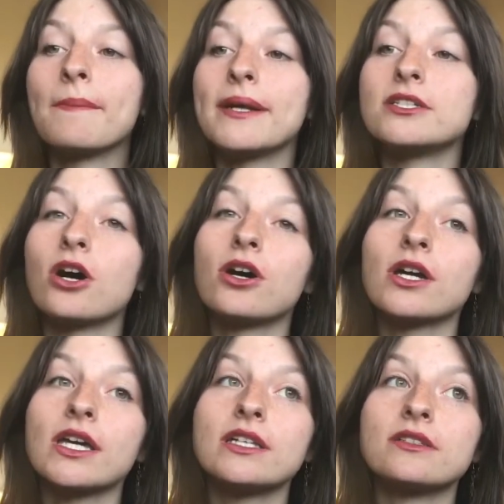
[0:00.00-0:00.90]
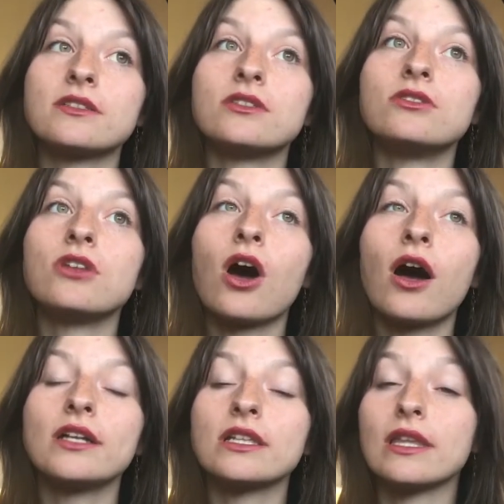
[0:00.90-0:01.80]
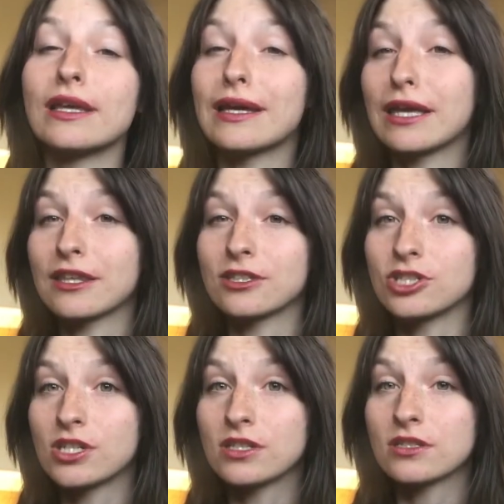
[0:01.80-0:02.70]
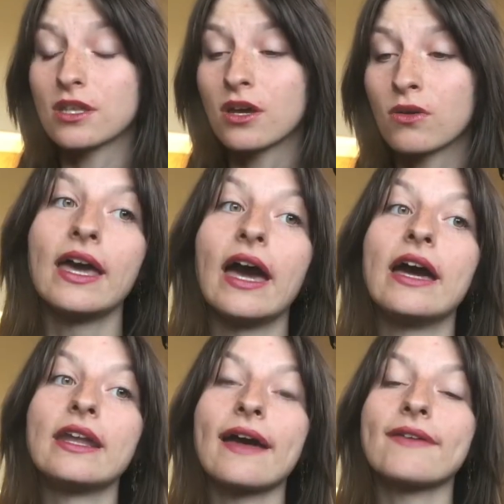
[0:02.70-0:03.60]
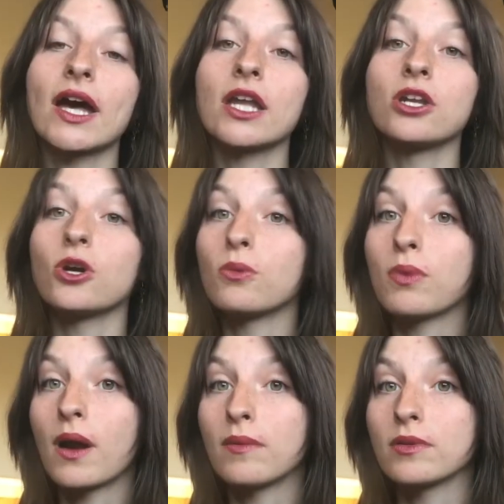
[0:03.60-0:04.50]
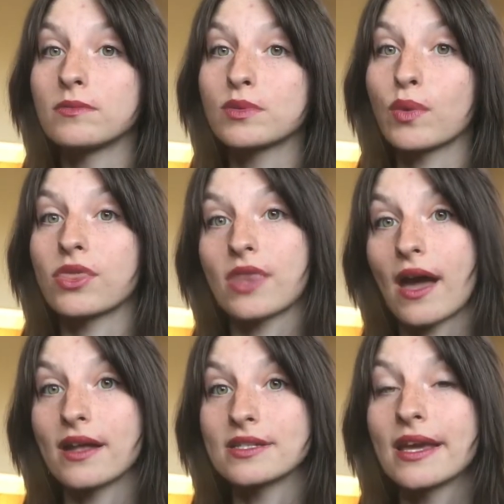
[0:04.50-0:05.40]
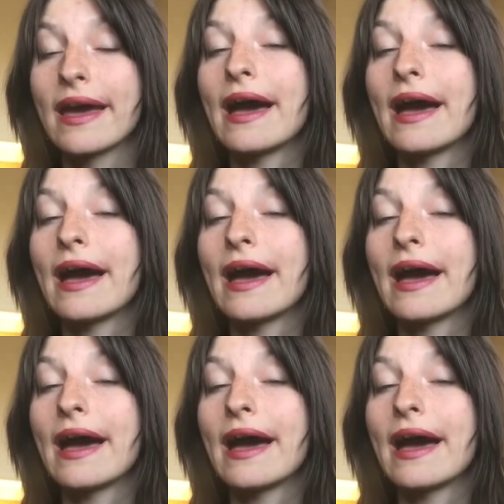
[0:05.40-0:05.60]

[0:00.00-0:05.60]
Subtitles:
My dog is not licking the sheets though, and I've had no problems with that.